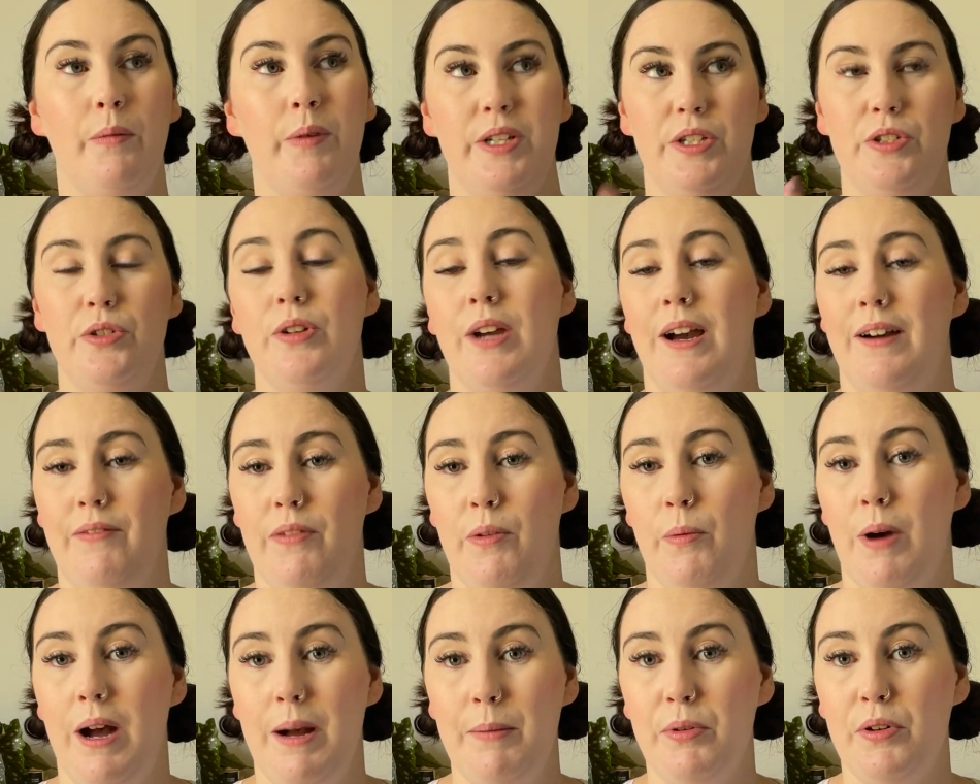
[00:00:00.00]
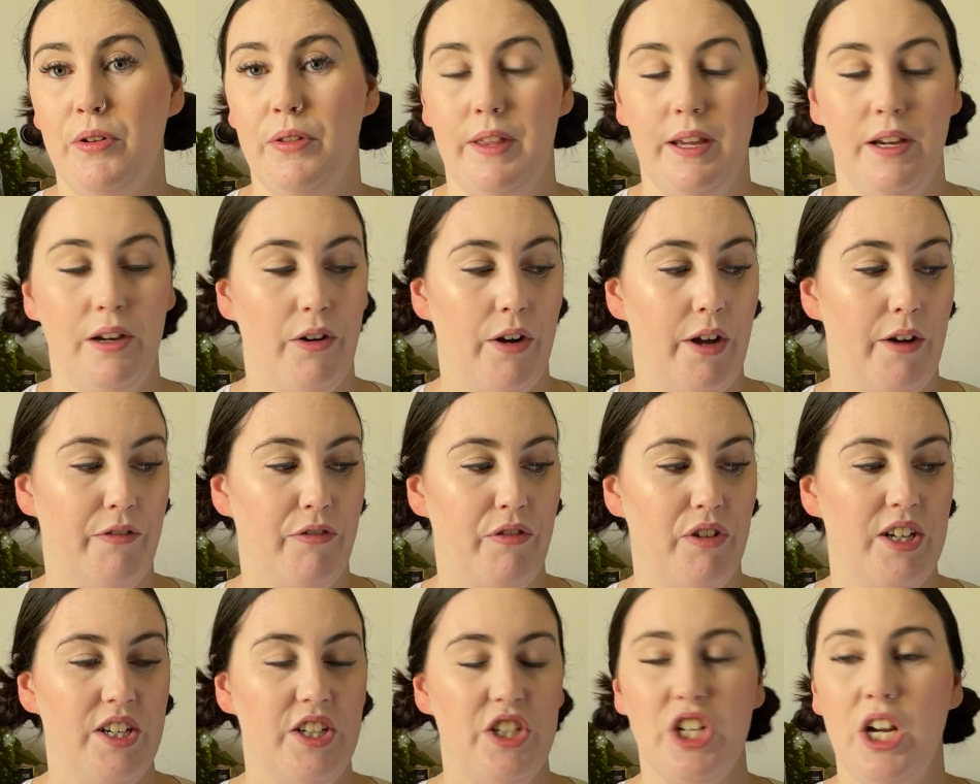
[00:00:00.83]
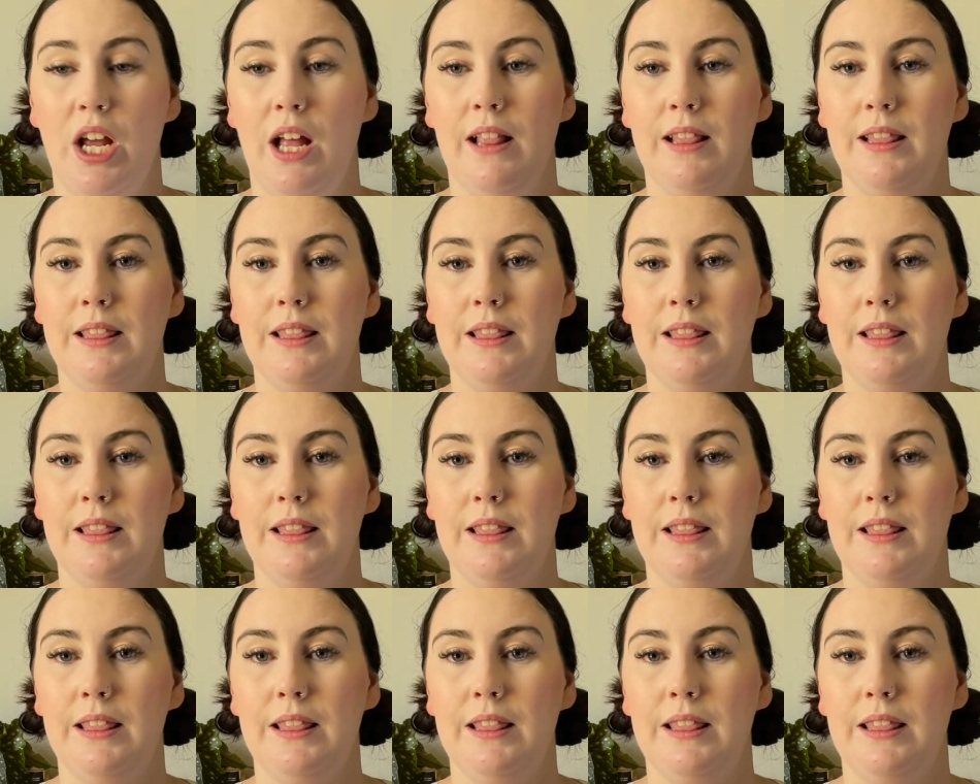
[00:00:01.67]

We do have the whiteboard thing on our fridge.